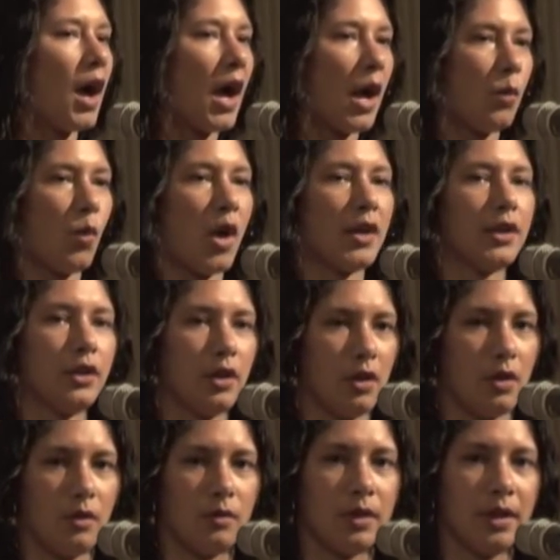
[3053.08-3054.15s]
I want to
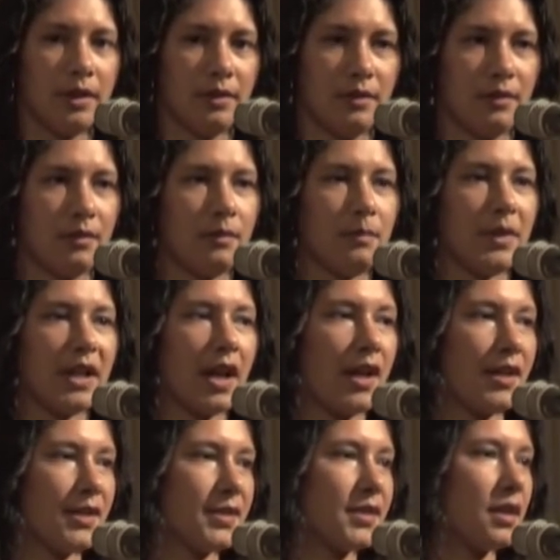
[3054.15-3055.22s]
know
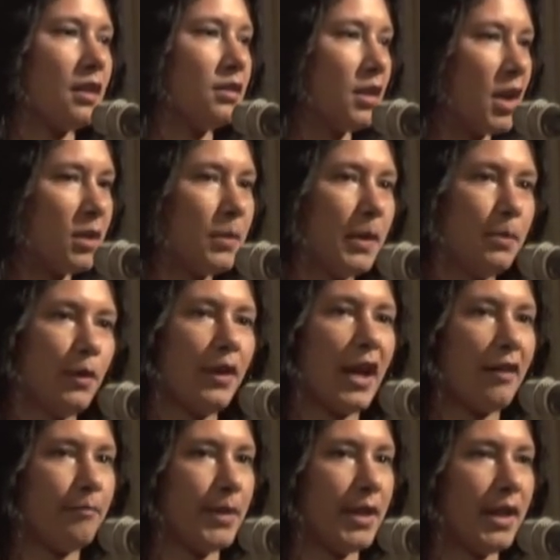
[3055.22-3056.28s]
because a lot of people
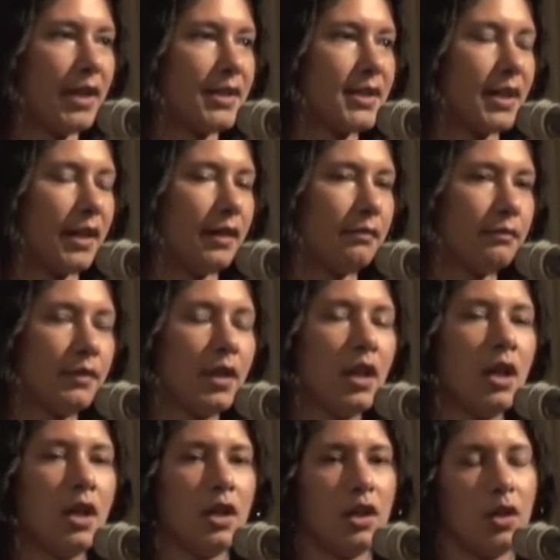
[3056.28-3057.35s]
have been asking.
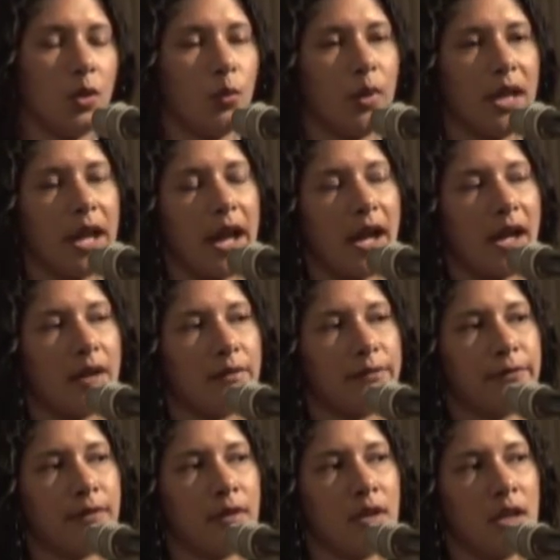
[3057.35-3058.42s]
You know, we
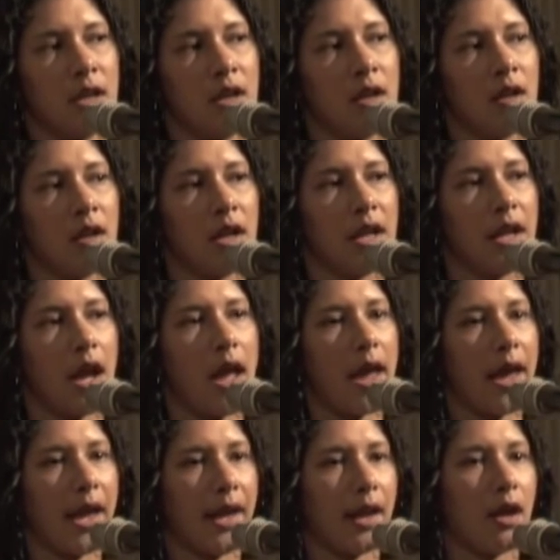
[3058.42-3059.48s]
have
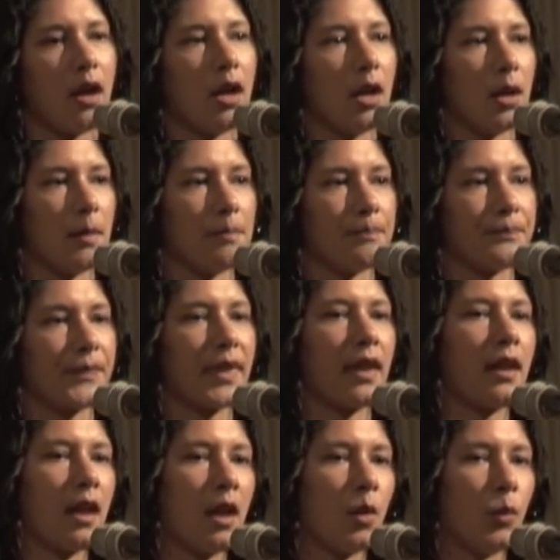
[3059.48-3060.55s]
a um,
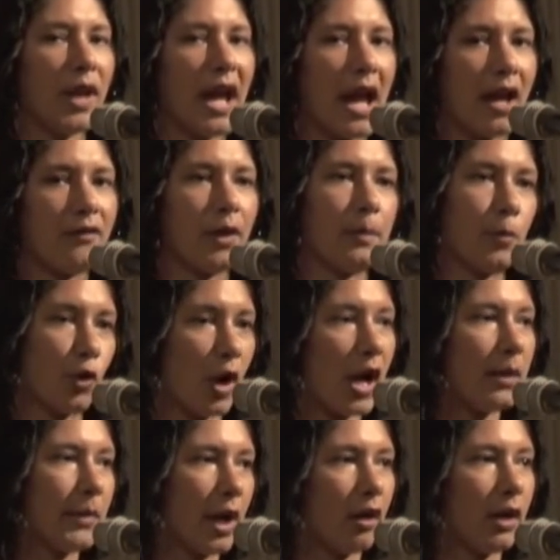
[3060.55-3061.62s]
we have a
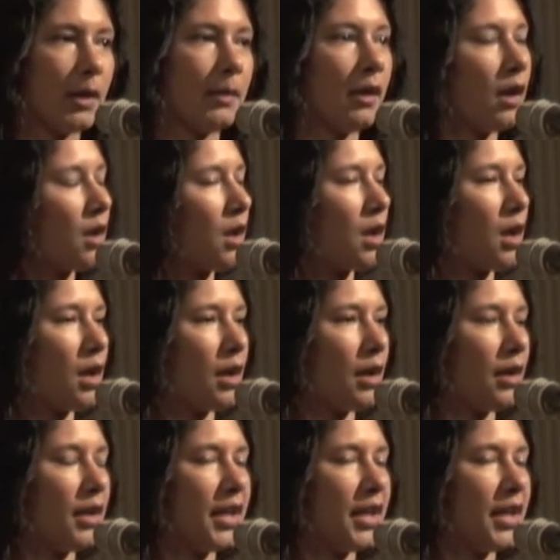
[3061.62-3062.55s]
primary uh,